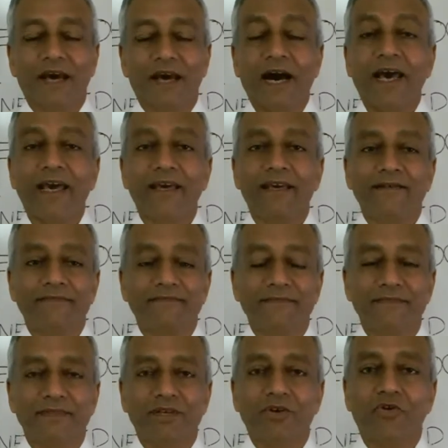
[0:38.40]
Hi,
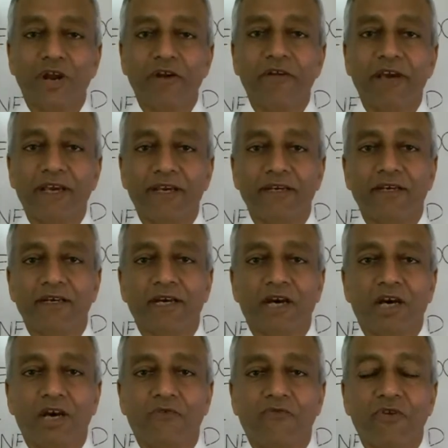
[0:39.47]
good evening.
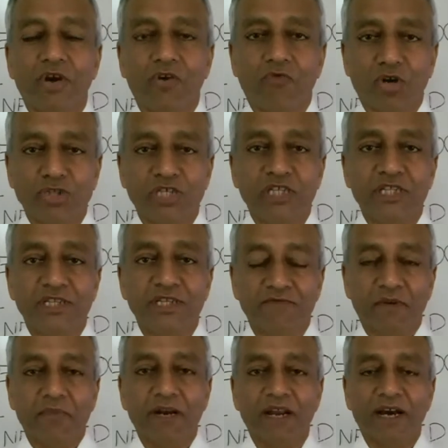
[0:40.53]
If you are watching this
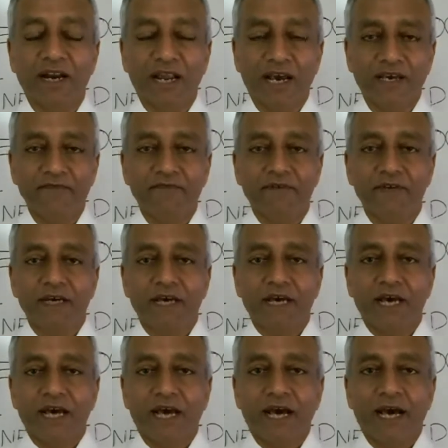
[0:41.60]
webinar live,
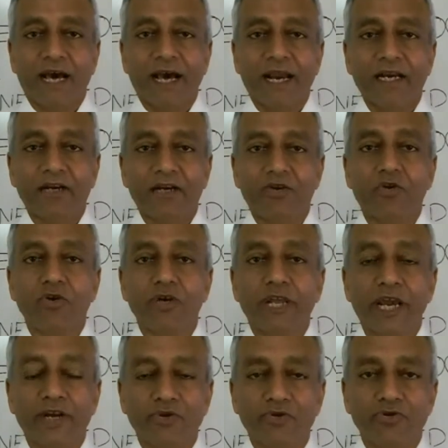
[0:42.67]
and good
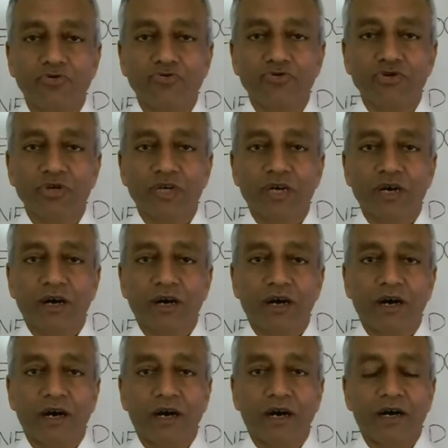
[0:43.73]
day to you.
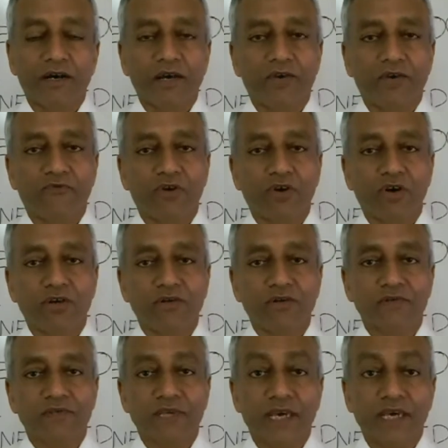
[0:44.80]
If you are
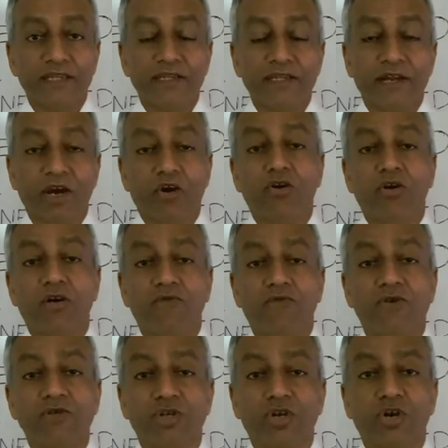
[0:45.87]
seeing the recorded
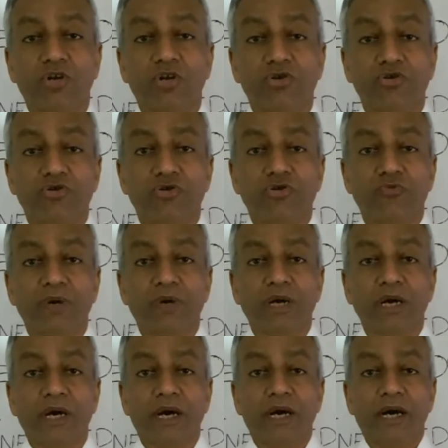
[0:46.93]
version on YouTube
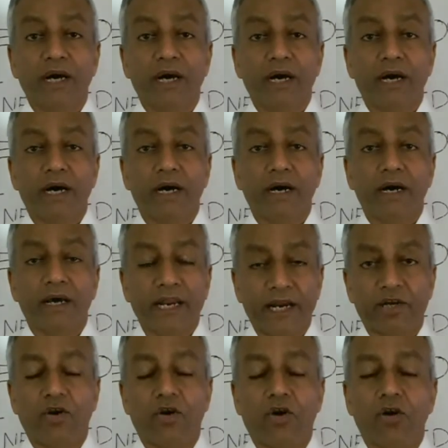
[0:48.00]

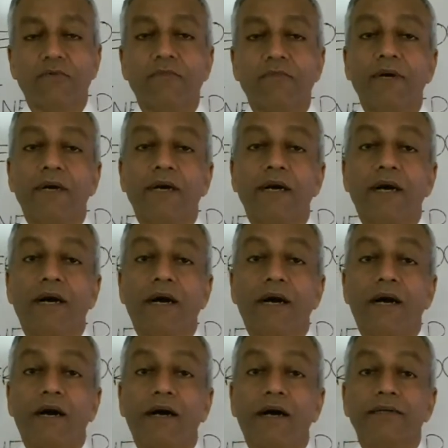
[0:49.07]
later on.
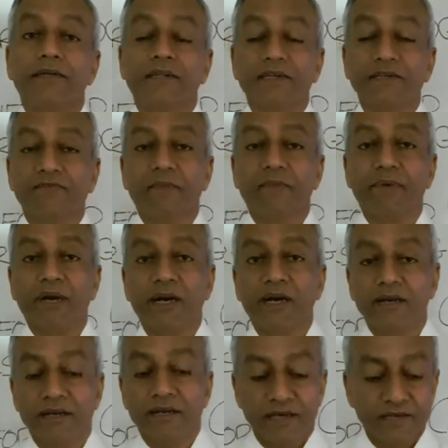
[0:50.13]
This
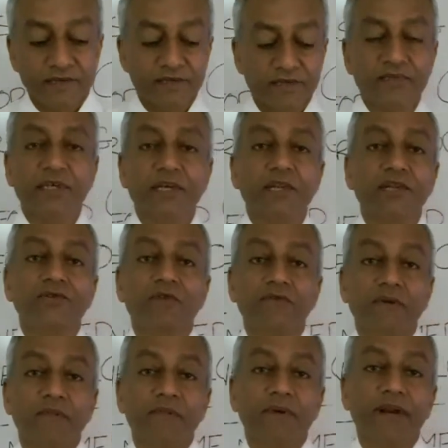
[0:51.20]
webinar is a series of
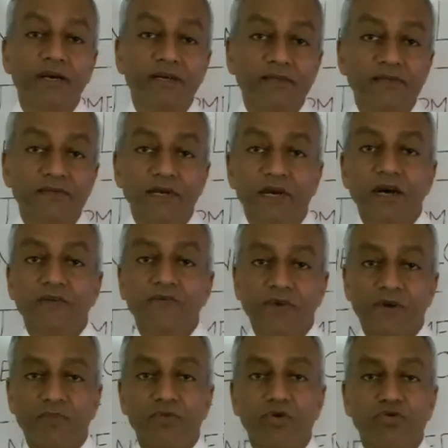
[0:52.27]
webinars
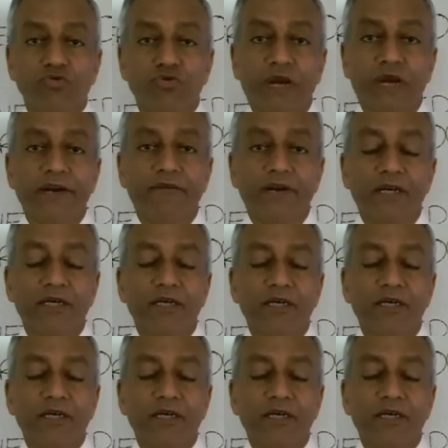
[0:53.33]
from YouTooCanRun.